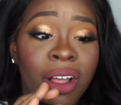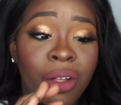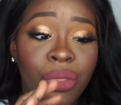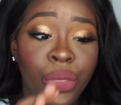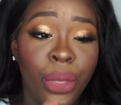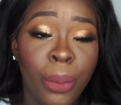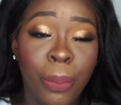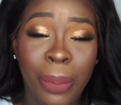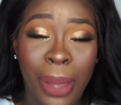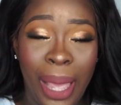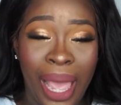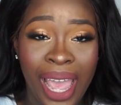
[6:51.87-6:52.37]

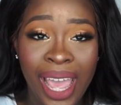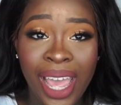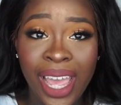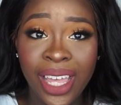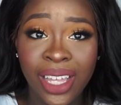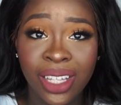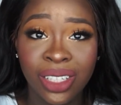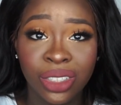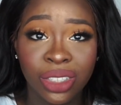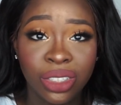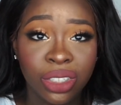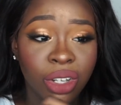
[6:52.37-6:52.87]
The
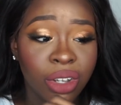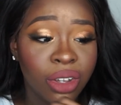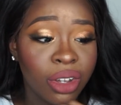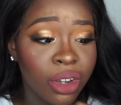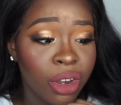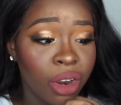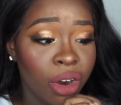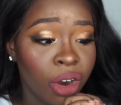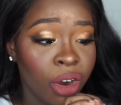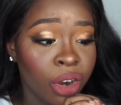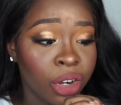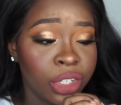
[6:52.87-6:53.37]
pans
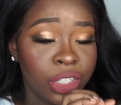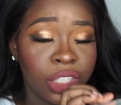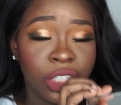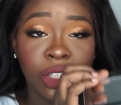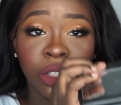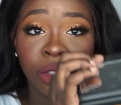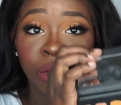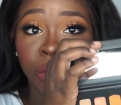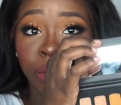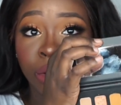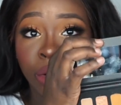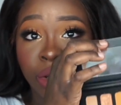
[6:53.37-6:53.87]
are
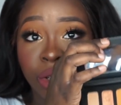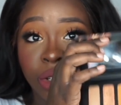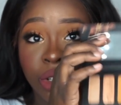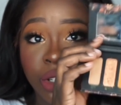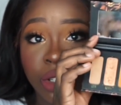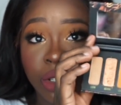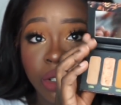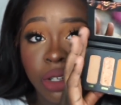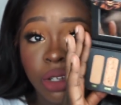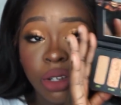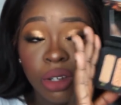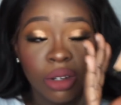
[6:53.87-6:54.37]

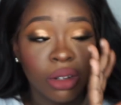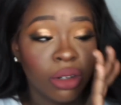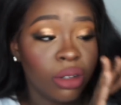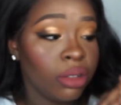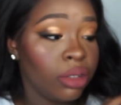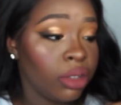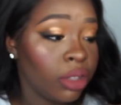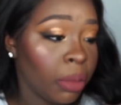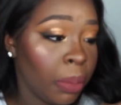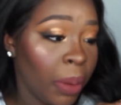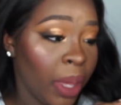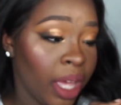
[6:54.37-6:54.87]
huge.
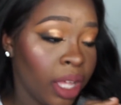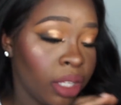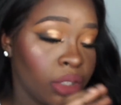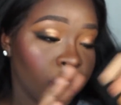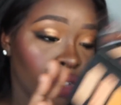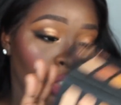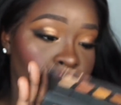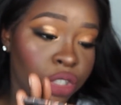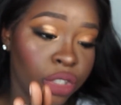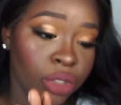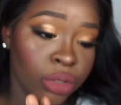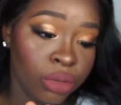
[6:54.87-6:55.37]
The pans
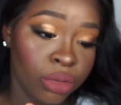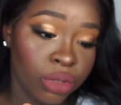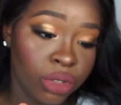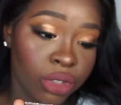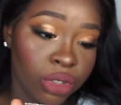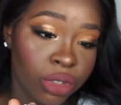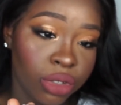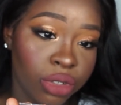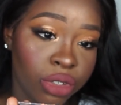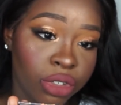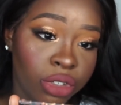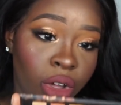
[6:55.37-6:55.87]
are
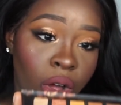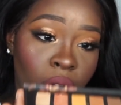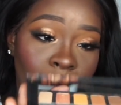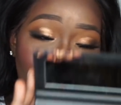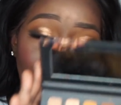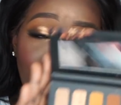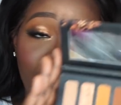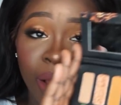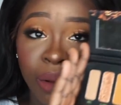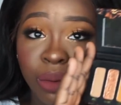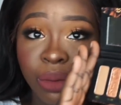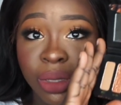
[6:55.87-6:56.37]
huge, so
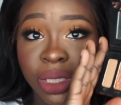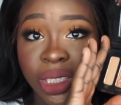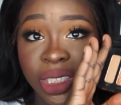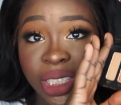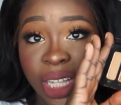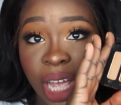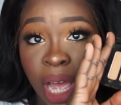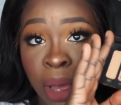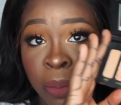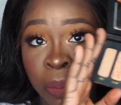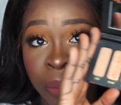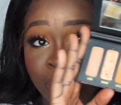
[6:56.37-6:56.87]
I was
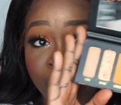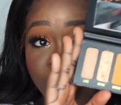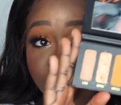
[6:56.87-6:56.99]
happy